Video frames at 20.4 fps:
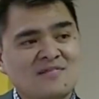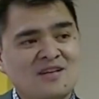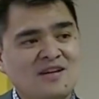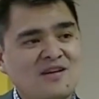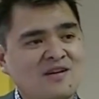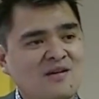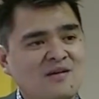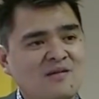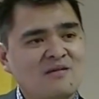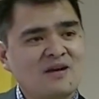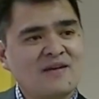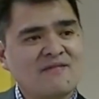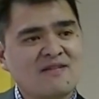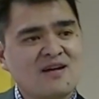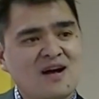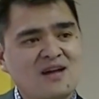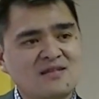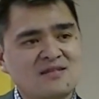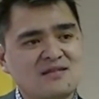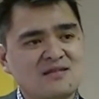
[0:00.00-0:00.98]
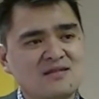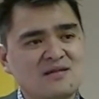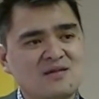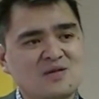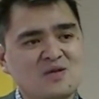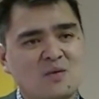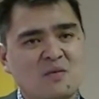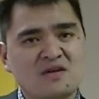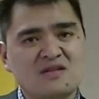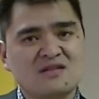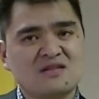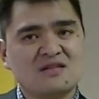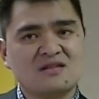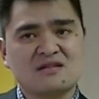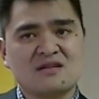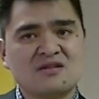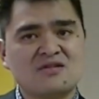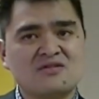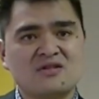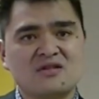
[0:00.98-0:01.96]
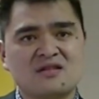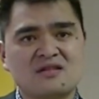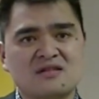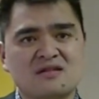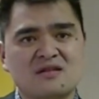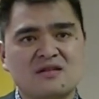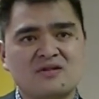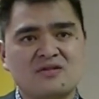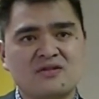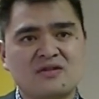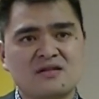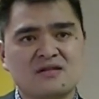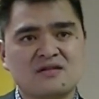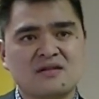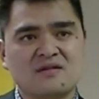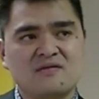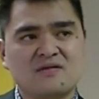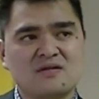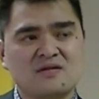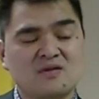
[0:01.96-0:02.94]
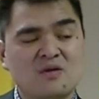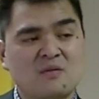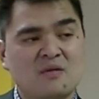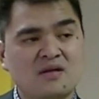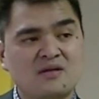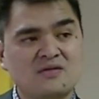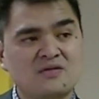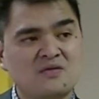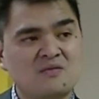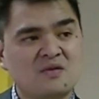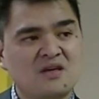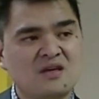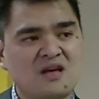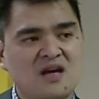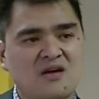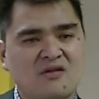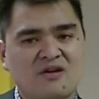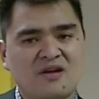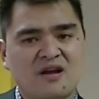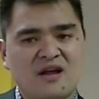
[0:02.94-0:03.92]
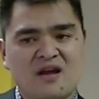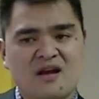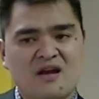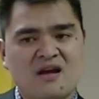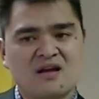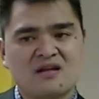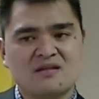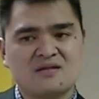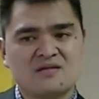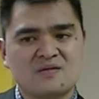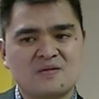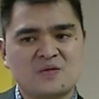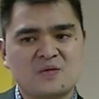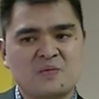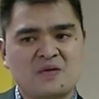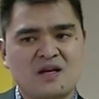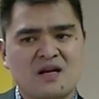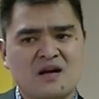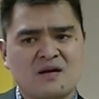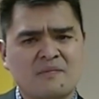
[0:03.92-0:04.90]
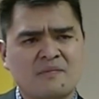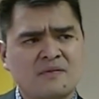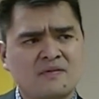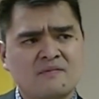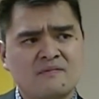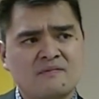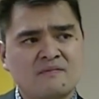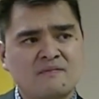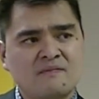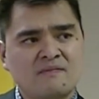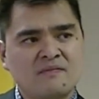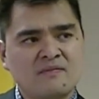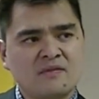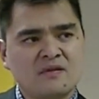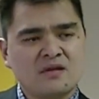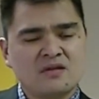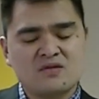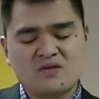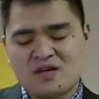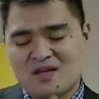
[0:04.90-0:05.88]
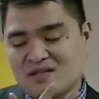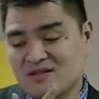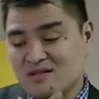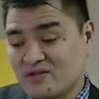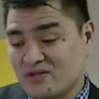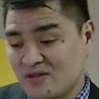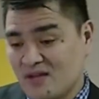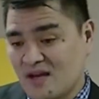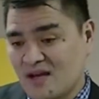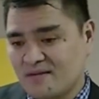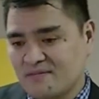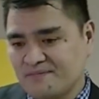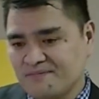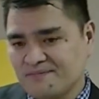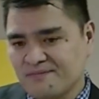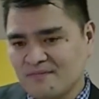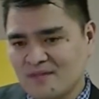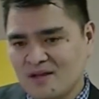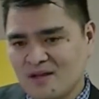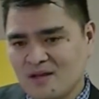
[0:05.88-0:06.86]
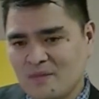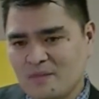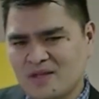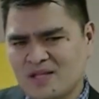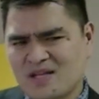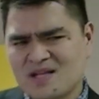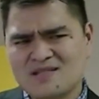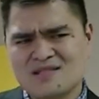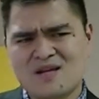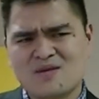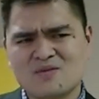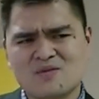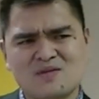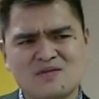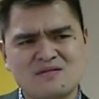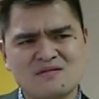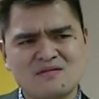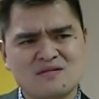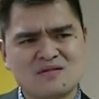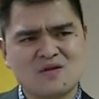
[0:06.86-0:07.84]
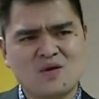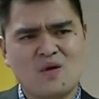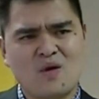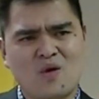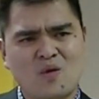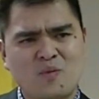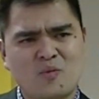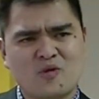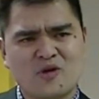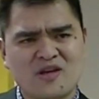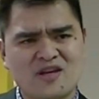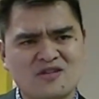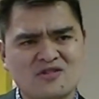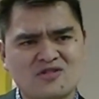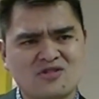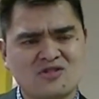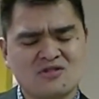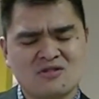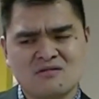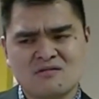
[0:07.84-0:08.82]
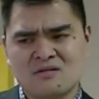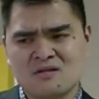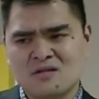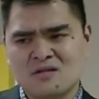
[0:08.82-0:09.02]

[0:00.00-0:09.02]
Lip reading: You know, I've gotten to see so much of this country. This country has given so much to me. How can I not speak up? So I guess there's that. But that sounds so Oprah-ish.